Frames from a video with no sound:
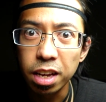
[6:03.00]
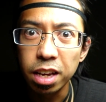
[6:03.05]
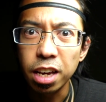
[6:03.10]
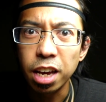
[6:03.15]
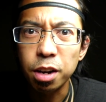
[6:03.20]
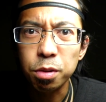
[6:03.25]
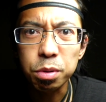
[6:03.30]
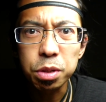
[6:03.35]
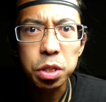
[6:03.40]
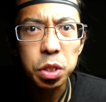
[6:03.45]

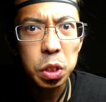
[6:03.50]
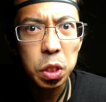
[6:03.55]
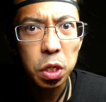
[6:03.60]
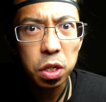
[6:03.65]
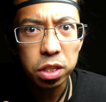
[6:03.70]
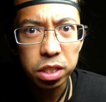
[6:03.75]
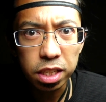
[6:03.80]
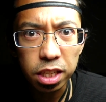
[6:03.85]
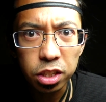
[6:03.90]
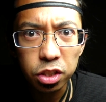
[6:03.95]
And when you
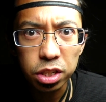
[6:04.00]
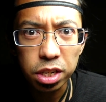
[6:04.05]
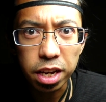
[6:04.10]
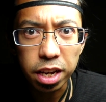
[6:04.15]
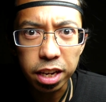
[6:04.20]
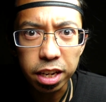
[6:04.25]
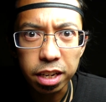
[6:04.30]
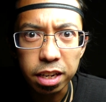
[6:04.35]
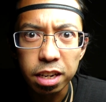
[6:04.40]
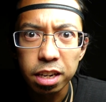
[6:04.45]
start
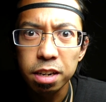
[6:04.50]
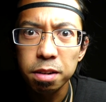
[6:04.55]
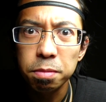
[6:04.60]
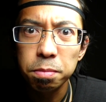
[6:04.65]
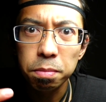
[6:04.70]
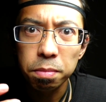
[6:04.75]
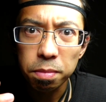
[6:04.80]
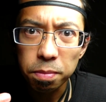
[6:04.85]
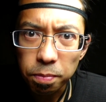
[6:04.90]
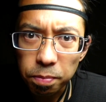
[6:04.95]
DJing,
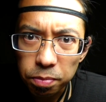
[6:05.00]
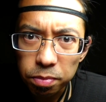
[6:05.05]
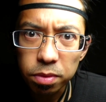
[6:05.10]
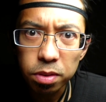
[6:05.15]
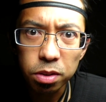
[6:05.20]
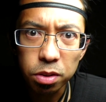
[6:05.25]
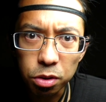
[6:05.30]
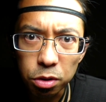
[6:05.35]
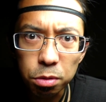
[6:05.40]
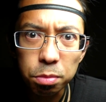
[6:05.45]

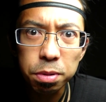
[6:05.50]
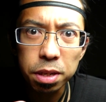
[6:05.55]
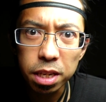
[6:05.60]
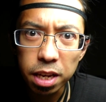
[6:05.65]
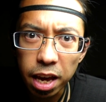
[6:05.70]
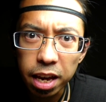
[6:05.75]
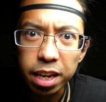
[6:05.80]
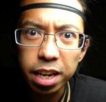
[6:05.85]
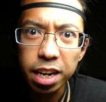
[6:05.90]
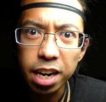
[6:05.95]
you'll be
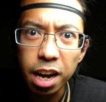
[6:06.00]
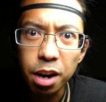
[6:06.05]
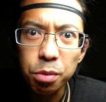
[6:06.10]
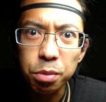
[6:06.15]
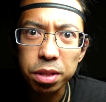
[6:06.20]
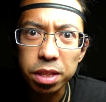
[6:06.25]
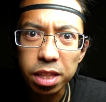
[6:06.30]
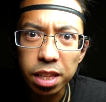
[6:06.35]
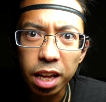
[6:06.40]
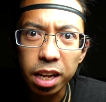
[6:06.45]
hanging out
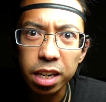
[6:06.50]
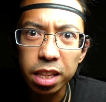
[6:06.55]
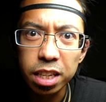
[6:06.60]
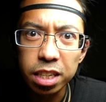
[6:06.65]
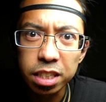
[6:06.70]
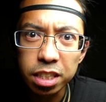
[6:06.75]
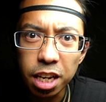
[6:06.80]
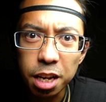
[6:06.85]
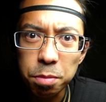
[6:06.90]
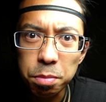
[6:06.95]
with a lot of the
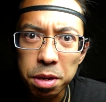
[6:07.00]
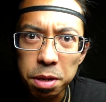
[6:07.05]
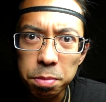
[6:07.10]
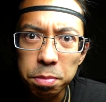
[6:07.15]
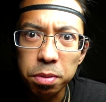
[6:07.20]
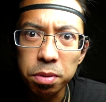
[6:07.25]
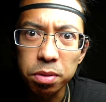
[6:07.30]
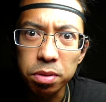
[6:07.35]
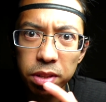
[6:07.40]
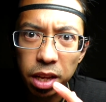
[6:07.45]
same
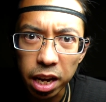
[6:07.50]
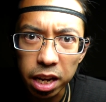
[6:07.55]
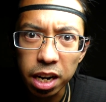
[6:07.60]
people night